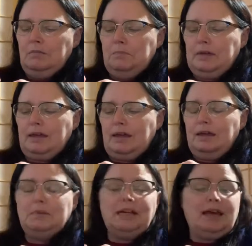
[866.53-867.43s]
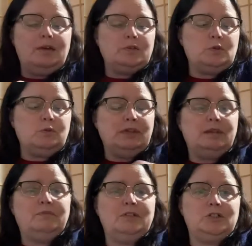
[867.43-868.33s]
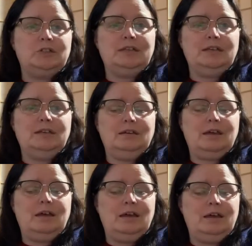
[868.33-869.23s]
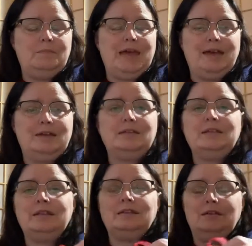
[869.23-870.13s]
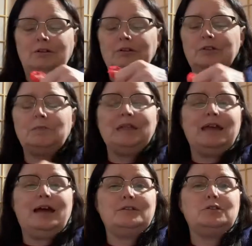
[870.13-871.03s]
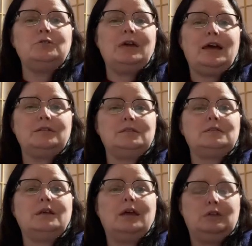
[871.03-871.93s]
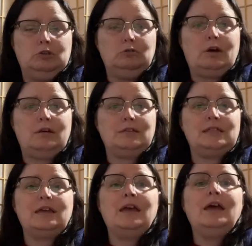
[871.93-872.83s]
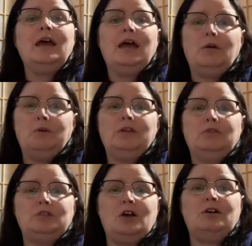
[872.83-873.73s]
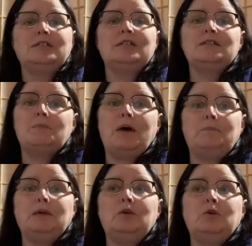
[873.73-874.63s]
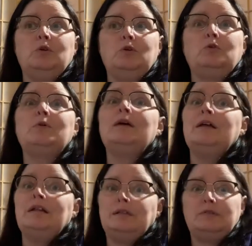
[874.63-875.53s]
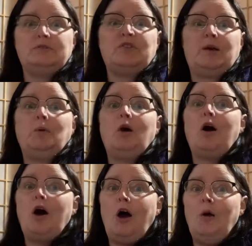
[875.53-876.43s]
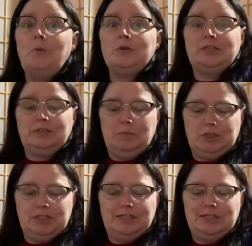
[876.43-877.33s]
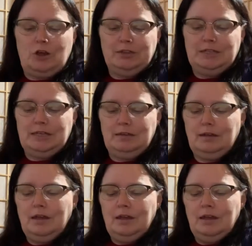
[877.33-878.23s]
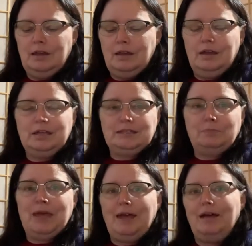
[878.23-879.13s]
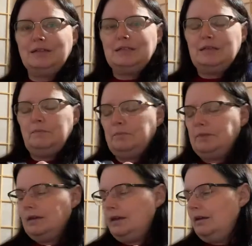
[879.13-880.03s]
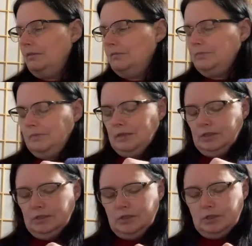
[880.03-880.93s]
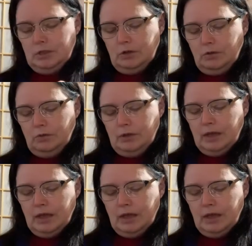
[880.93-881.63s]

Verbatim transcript: But I'm in a household that eventually um, has, that ultimately has two cats and two dogs. And one of those dogs is a puppy who loves fiber almost as much as his auntie, uh, his pet auntie. Um, so